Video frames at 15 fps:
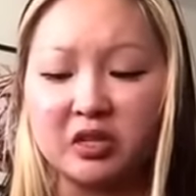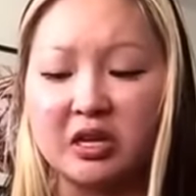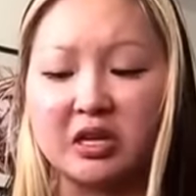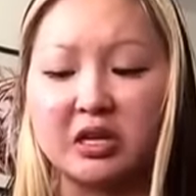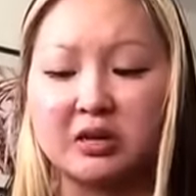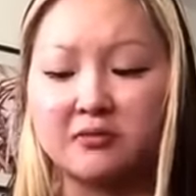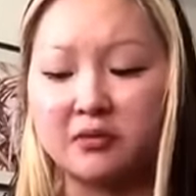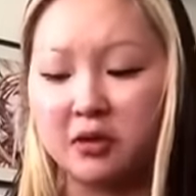
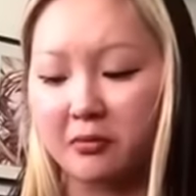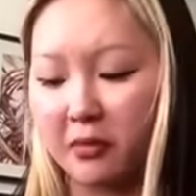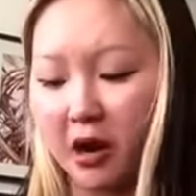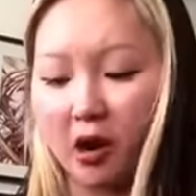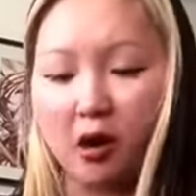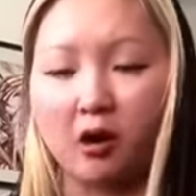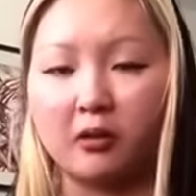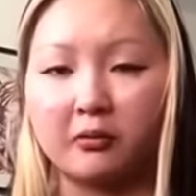even my
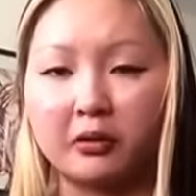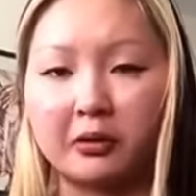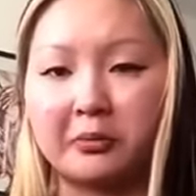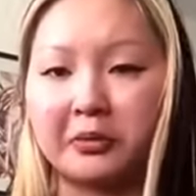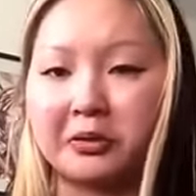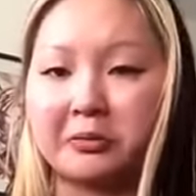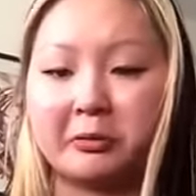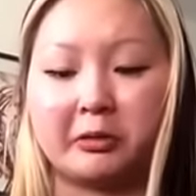Alma
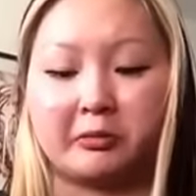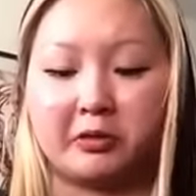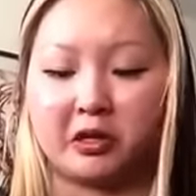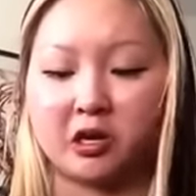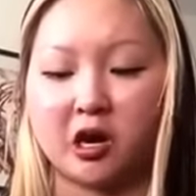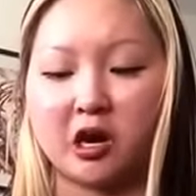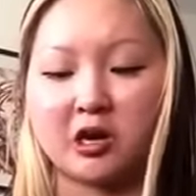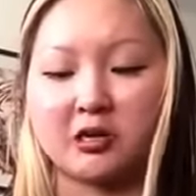BB,
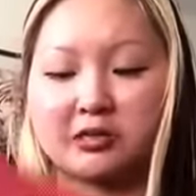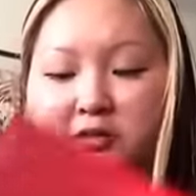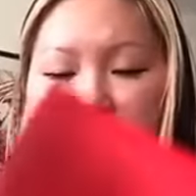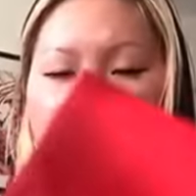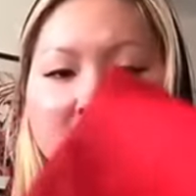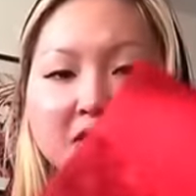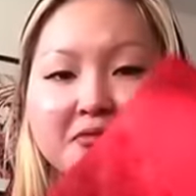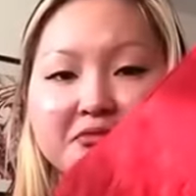because
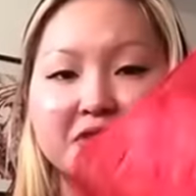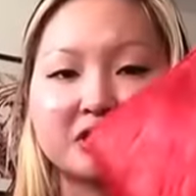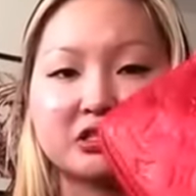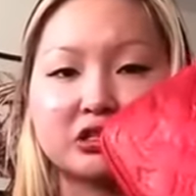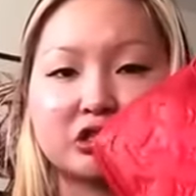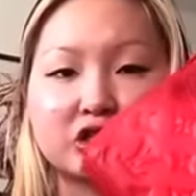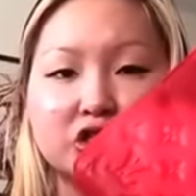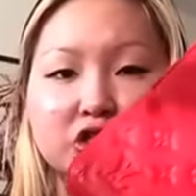this
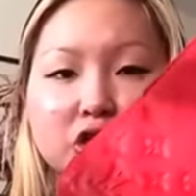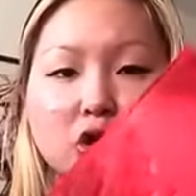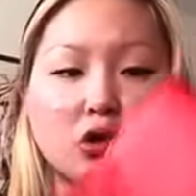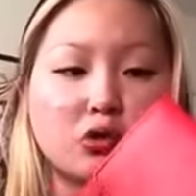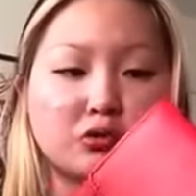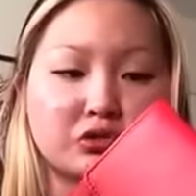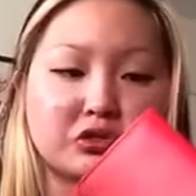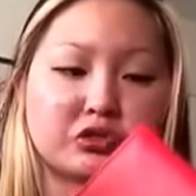is
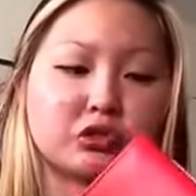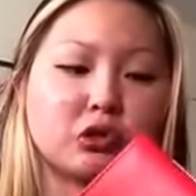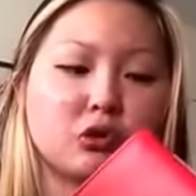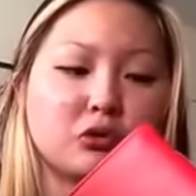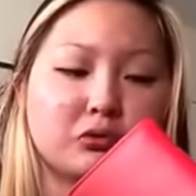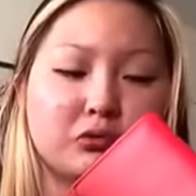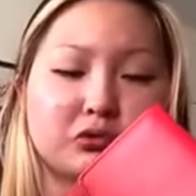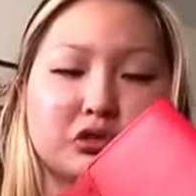so
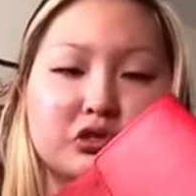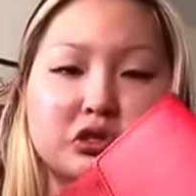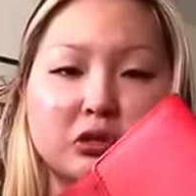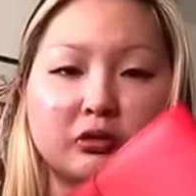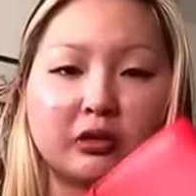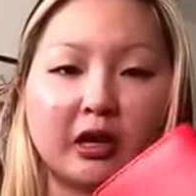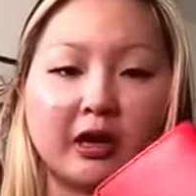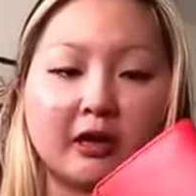
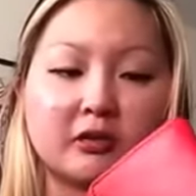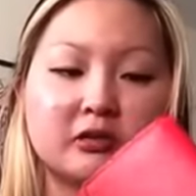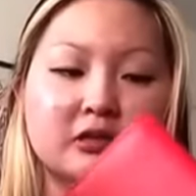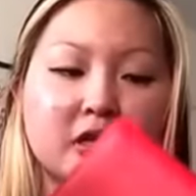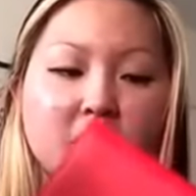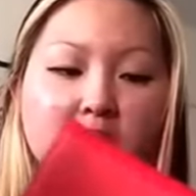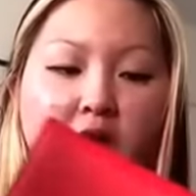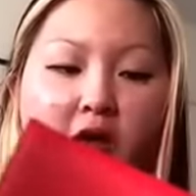light
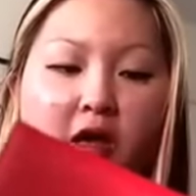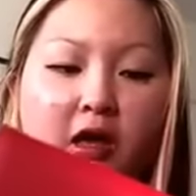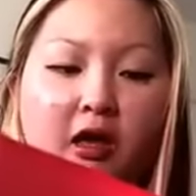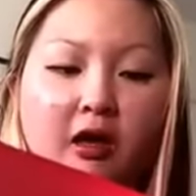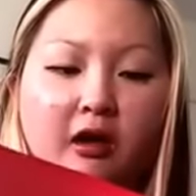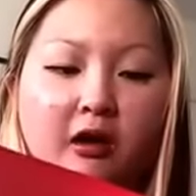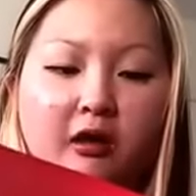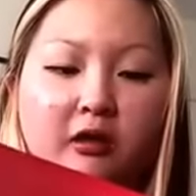
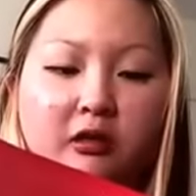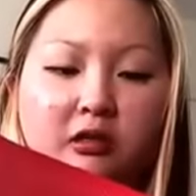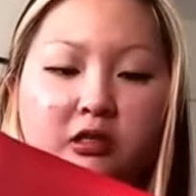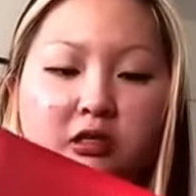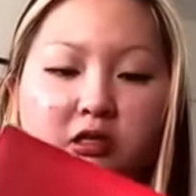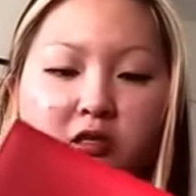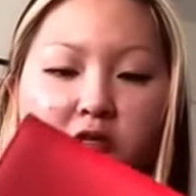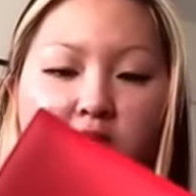and
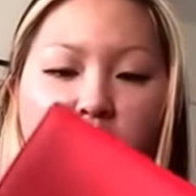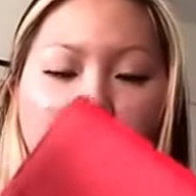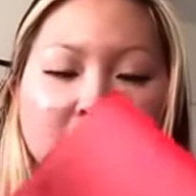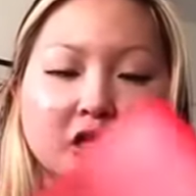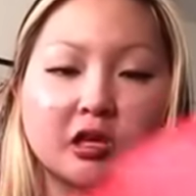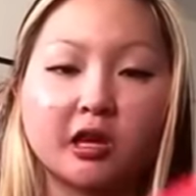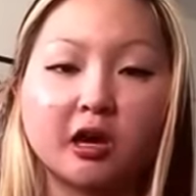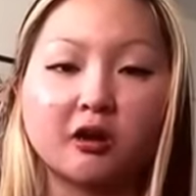it
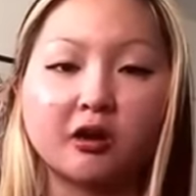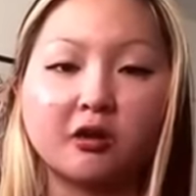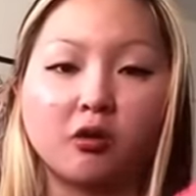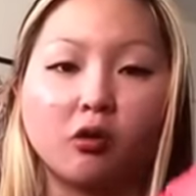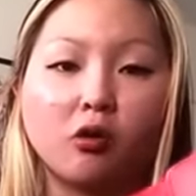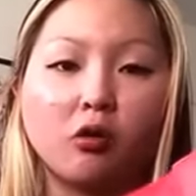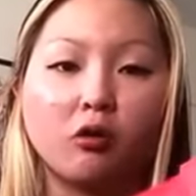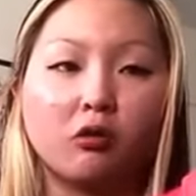can carry a
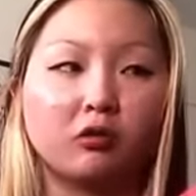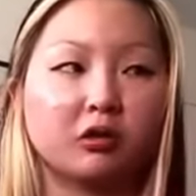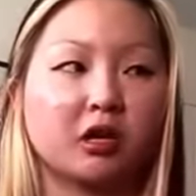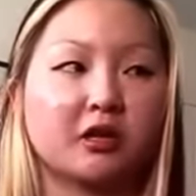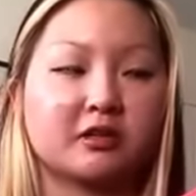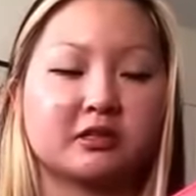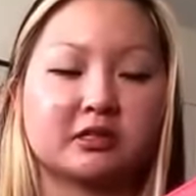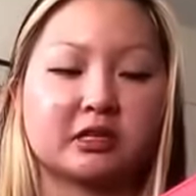whole
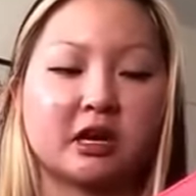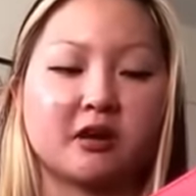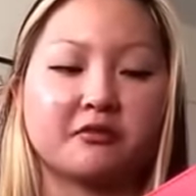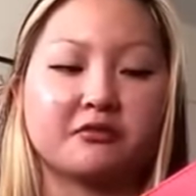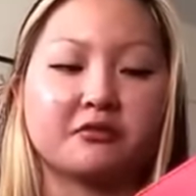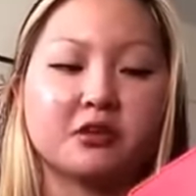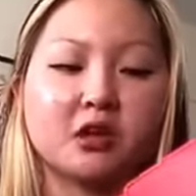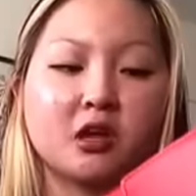lot of stuff,